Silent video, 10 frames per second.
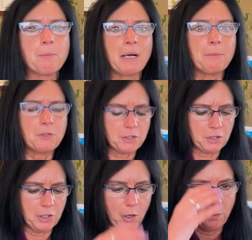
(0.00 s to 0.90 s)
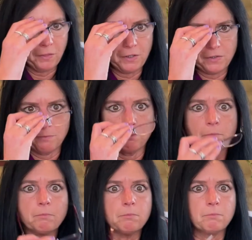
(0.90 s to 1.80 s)
but I'm just going to go with it's
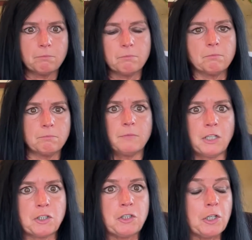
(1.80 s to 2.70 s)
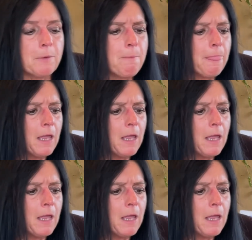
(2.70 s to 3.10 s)
next year.